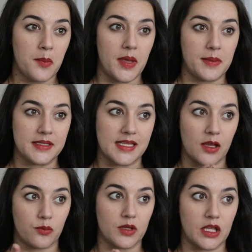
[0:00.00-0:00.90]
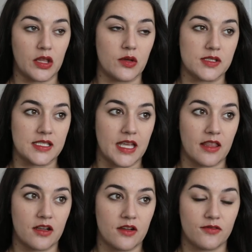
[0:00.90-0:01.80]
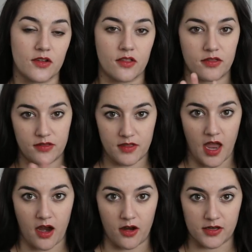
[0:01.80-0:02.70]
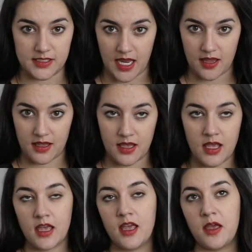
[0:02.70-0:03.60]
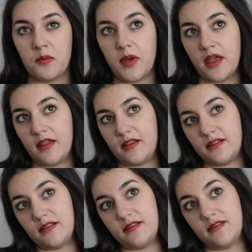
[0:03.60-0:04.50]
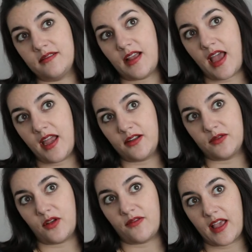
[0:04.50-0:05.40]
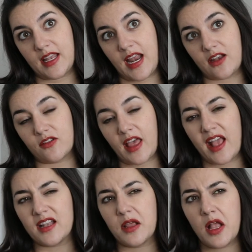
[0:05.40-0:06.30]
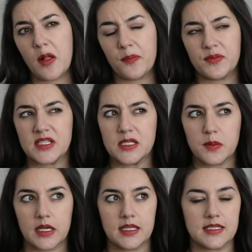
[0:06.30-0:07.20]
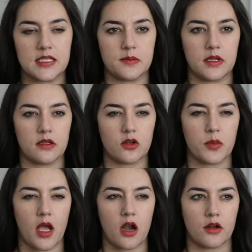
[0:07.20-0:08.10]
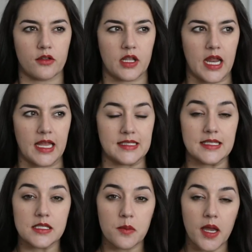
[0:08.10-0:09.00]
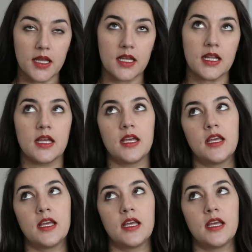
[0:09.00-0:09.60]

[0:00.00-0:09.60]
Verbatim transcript: babies like really close together for their sake, but I don't know if I could handle that. And since pregnancy has been a little bit harder than I anticipated,